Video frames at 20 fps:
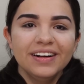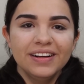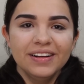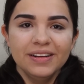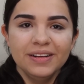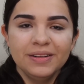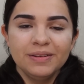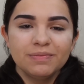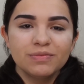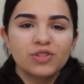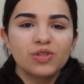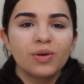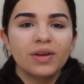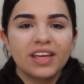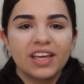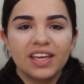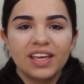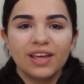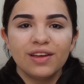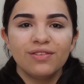so it
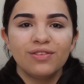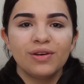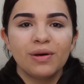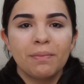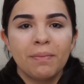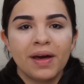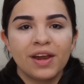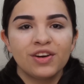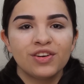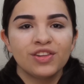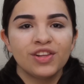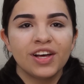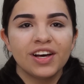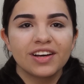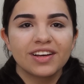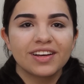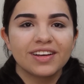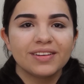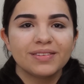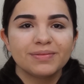can give you a better
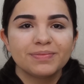look.